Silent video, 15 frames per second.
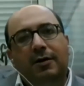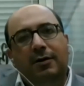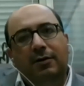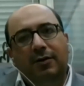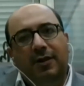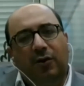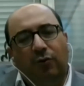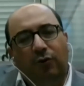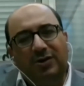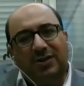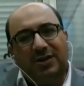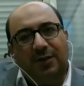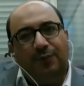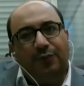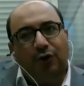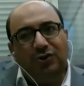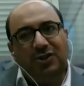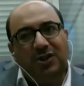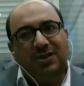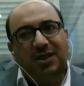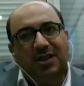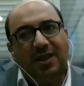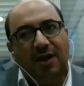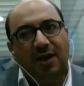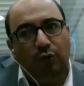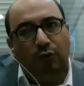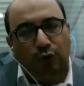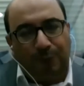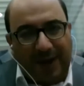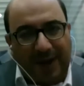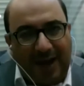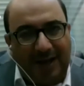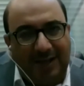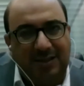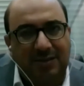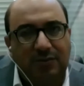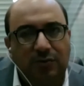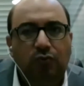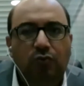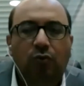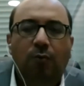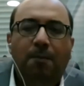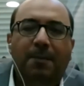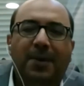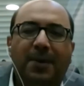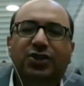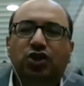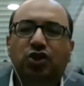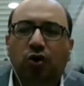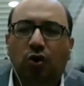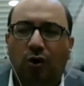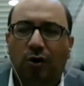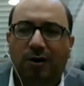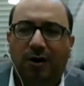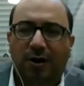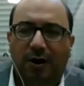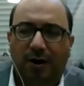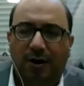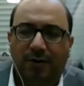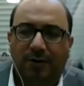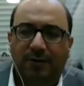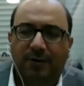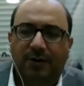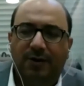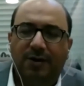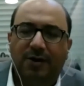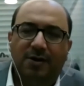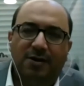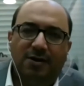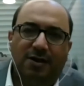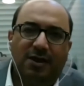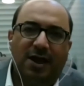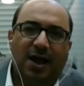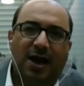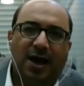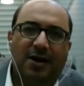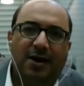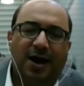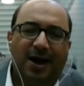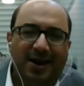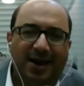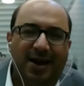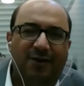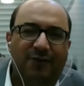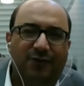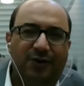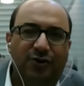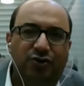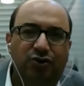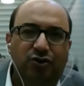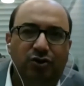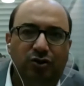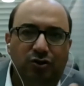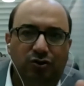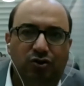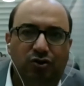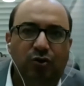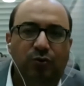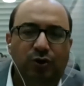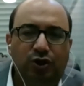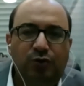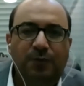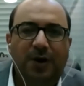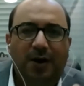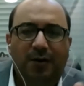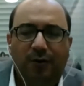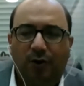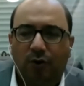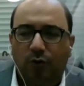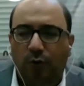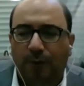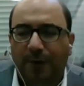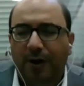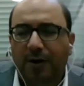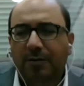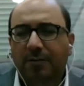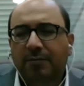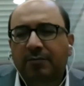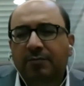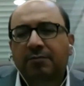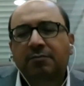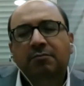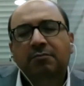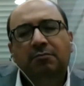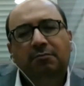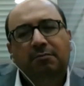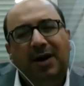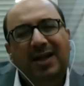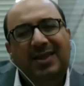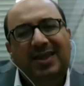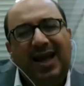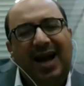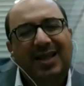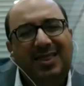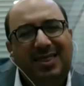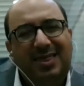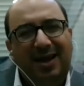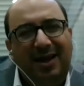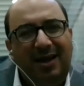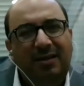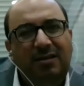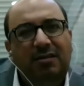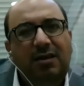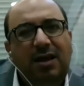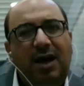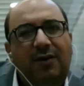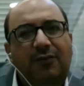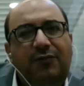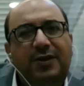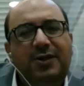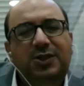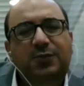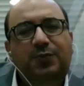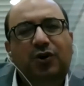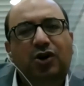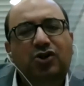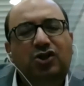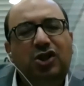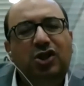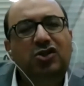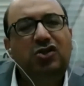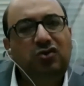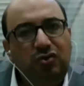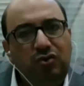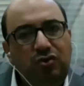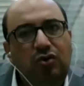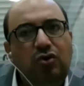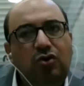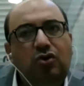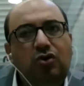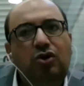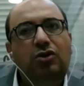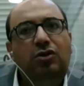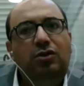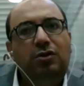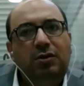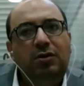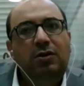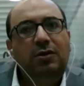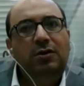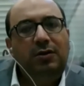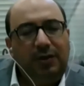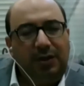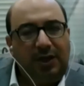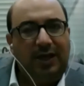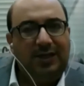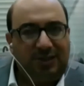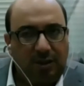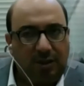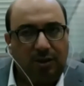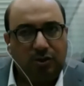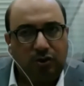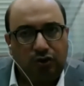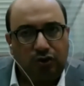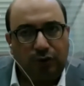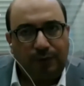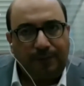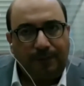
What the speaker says: There was a process that they would pass, much longer than an average Jewish man or woman. But at the end of this process, you could gain citizenship.